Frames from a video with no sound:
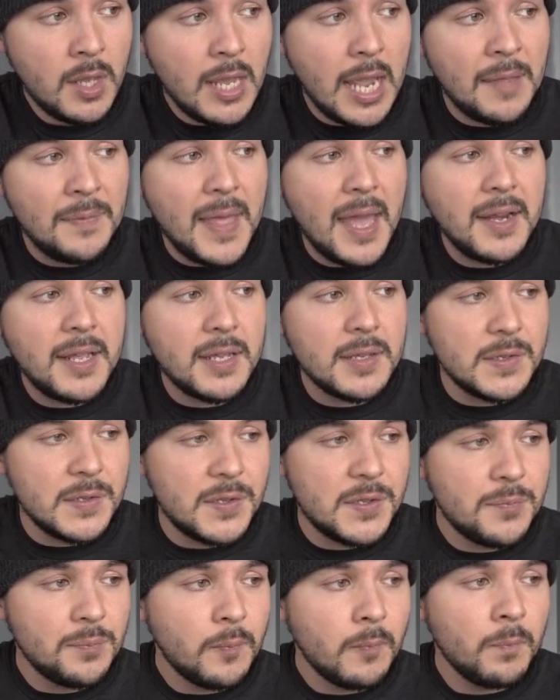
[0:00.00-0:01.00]
And that
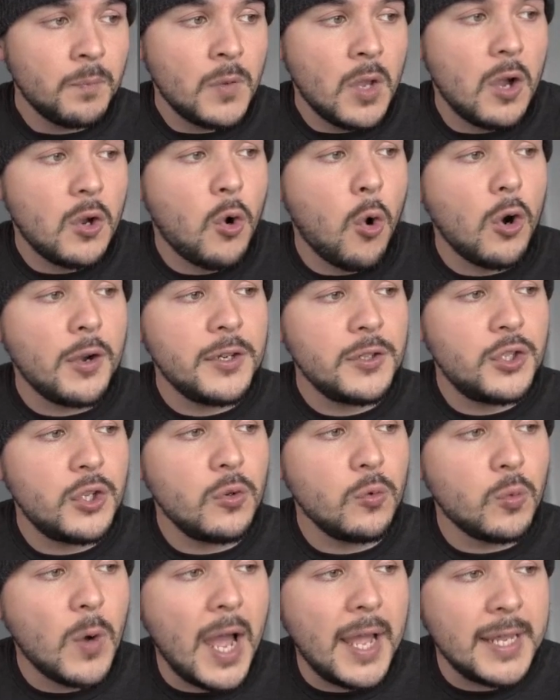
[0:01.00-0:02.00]
is, according
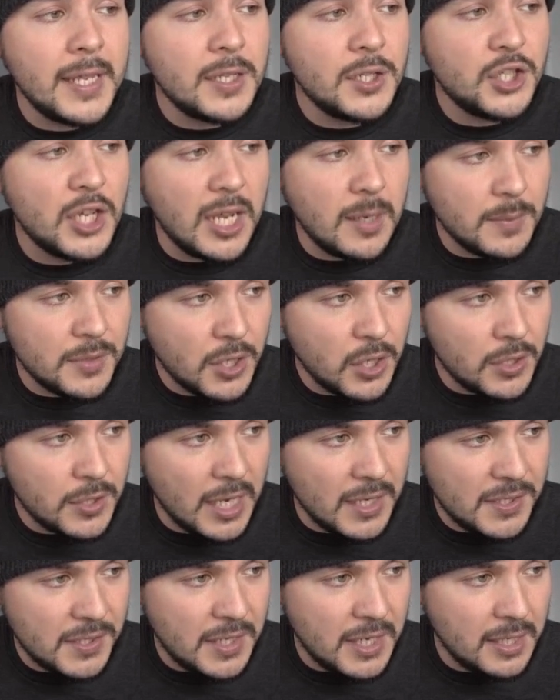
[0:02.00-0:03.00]
to Ryan James
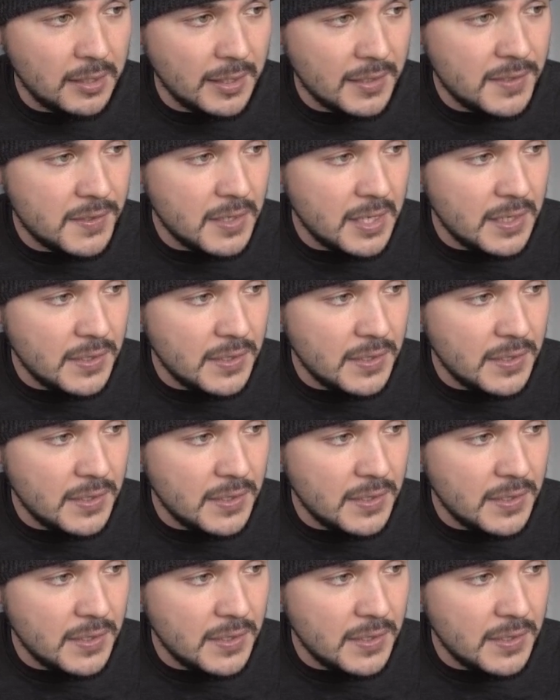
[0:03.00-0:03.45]
Gerdusky,